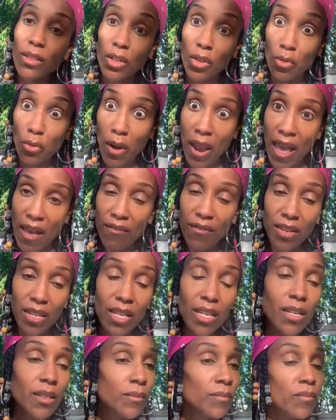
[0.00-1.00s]
The
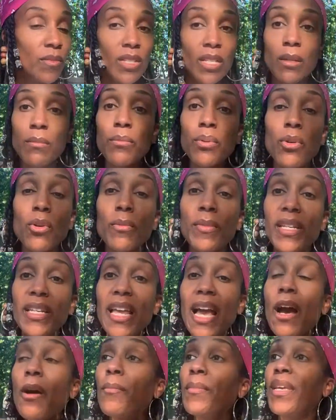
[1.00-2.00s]
gravity didn't pull me
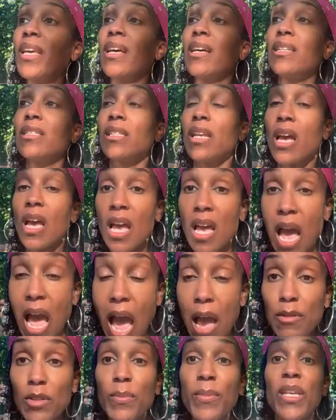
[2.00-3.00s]
down because
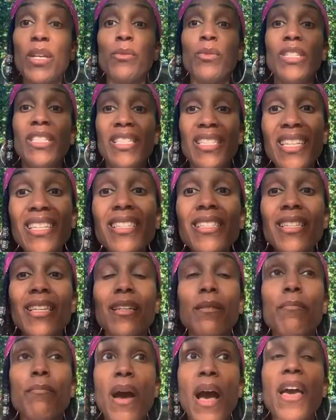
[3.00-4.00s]
I was being
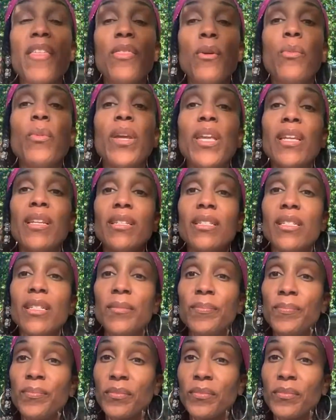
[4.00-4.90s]
resisted by the wind.